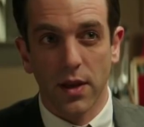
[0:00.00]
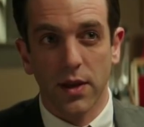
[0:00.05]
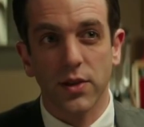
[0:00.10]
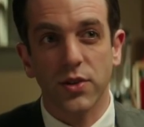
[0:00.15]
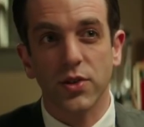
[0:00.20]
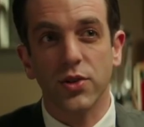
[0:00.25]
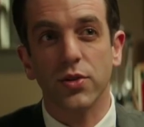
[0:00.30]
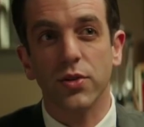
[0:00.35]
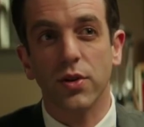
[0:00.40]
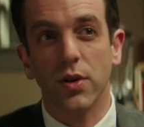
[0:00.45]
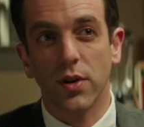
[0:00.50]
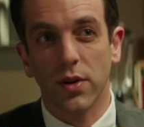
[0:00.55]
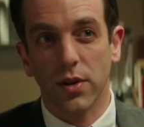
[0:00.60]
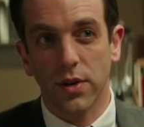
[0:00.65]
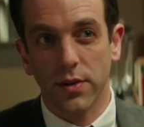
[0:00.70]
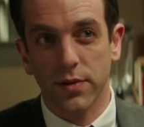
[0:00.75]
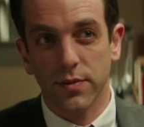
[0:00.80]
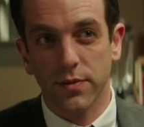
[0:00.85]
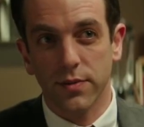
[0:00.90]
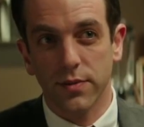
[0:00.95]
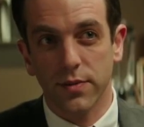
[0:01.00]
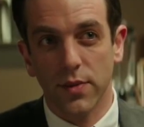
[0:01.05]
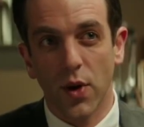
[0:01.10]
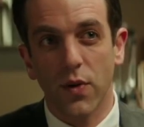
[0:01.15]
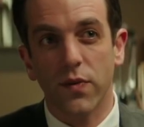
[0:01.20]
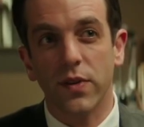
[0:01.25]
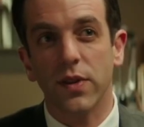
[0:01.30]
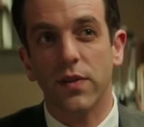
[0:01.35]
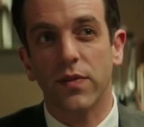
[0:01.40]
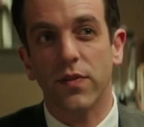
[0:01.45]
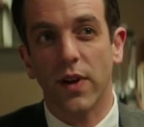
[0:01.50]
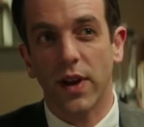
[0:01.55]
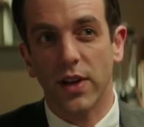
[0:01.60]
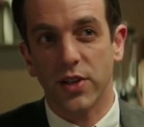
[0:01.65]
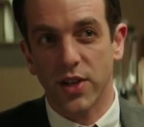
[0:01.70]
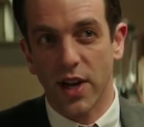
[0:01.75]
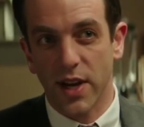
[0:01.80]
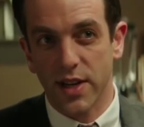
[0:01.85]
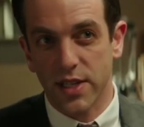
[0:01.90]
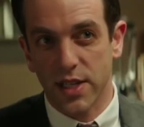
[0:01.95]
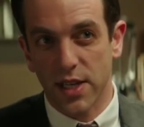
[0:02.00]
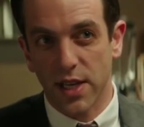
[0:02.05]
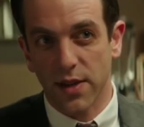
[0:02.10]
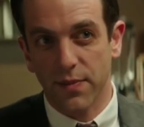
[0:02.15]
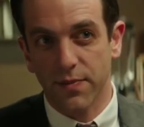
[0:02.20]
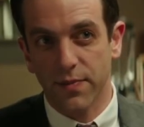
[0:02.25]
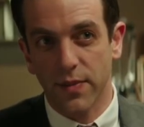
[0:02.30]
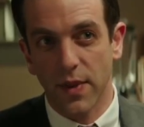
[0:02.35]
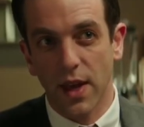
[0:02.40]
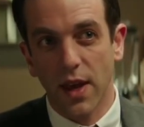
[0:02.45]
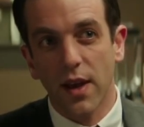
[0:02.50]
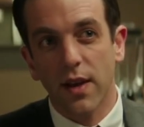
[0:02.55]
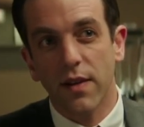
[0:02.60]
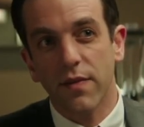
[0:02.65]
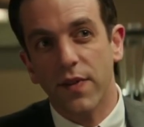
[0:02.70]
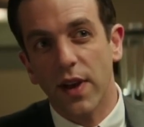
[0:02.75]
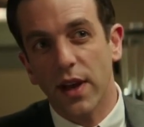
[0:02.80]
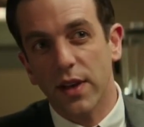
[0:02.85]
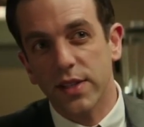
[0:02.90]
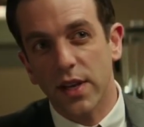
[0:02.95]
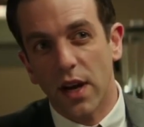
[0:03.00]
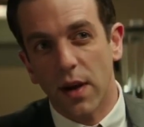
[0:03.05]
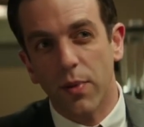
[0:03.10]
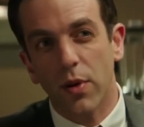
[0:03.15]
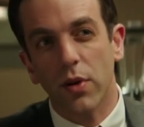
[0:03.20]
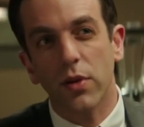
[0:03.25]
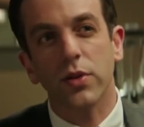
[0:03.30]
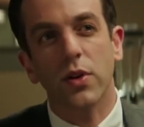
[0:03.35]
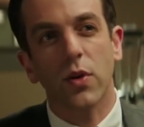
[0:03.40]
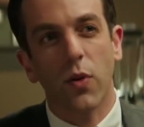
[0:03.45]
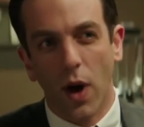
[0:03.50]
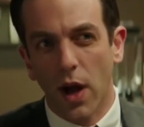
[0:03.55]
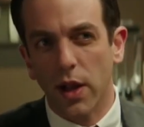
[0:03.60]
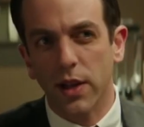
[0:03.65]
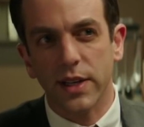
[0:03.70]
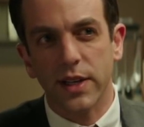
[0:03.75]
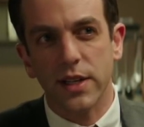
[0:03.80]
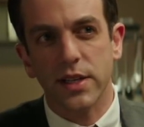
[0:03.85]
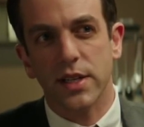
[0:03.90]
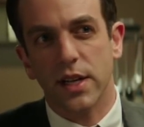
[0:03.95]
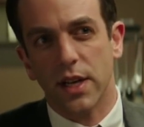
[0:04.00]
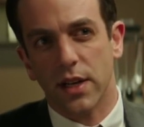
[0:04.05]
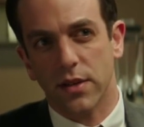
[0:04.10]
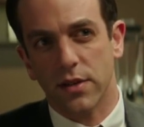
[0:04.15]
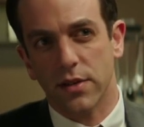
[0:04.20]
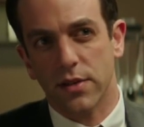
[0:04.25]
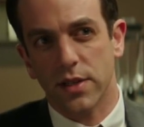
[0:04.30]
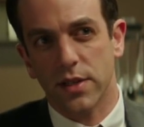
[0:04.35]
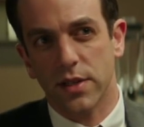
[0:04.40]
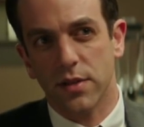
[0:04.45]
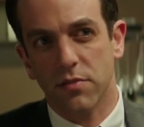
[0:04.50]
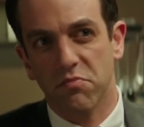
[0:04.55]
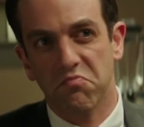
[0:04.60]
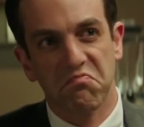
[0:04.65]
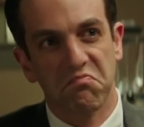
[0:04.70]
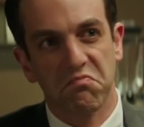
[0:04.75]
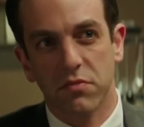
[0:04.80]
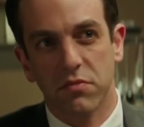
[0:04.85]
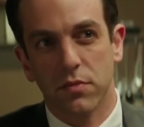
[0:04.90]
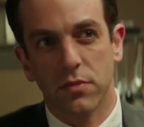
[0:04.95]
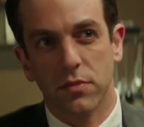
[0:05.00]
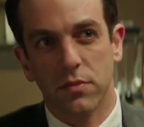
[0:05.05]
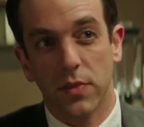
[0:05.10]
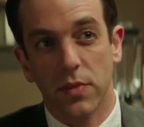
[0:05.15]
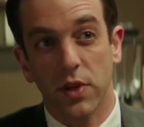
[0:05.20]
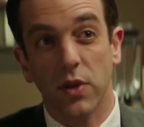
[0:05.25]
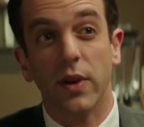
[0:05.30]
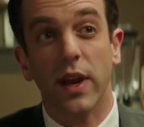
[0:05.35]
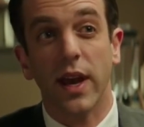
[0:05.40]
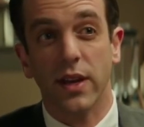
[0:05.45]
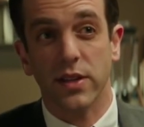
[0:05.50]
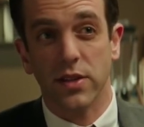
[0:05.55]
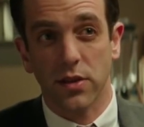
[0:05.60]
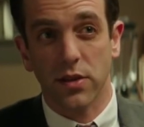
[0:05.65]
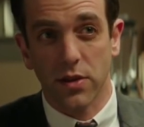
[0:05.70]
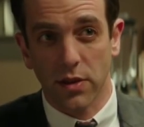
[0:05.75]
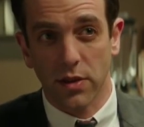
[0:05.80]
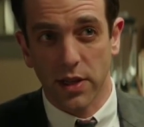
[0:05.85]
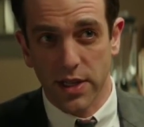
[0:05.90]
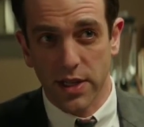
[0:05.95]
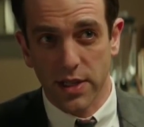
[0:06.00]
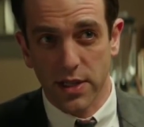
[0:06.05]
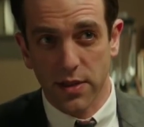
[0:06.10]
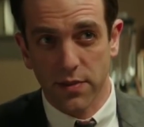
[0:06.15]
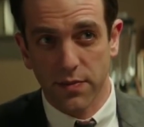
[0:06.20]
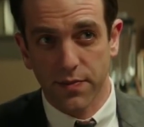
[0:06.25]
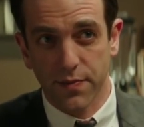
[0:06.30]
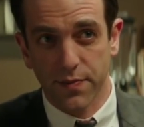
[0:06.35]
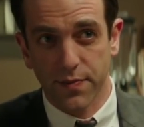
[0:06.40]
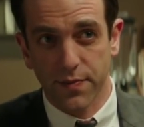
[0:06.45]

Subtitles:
Control over the franchisee. Fail to uphold quality standards, you cancel their lease.